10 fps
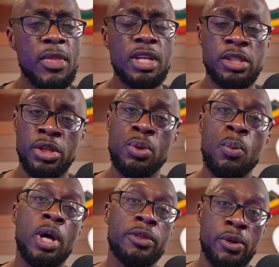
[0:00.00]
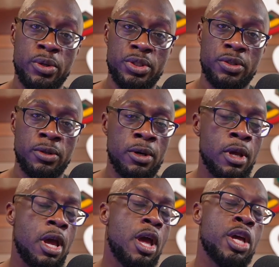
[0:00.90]
So you want those strong.
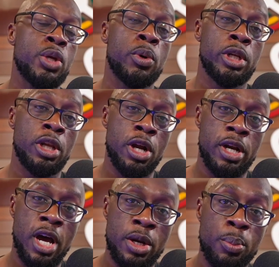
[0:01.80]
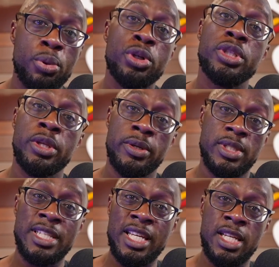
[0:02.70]
You want to learn how to push those
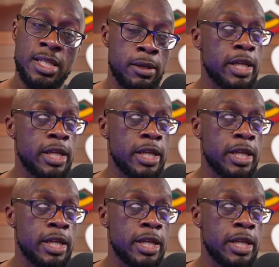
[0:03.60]
knees out,